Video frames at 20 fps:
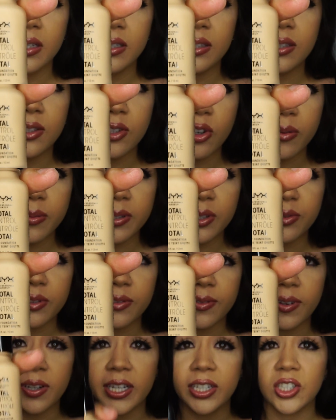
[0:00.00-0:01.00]
so obsessed with
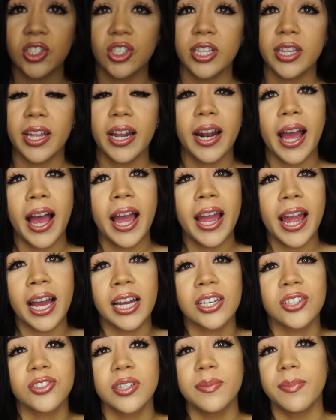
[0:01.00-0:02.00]
this foundation that I
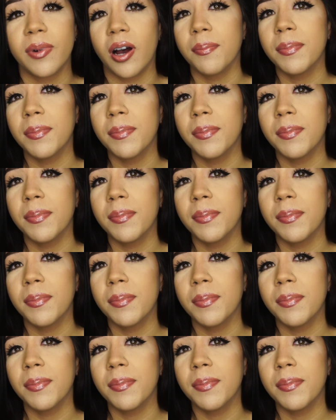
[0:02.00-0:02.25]
actually bought